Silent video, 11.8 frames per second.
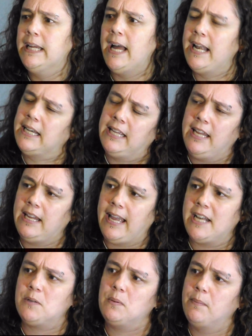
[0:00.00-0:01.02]
and kink
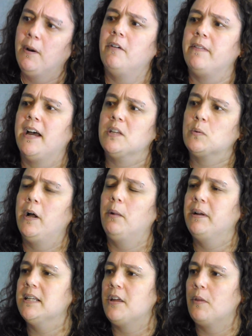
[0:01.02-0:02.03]
had to be part of that as
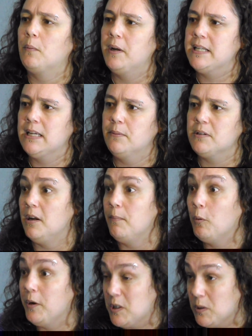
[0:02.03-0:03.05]
well, because otherwise there was
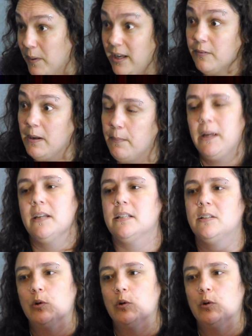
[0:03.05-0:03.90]
no point to any of it, because it's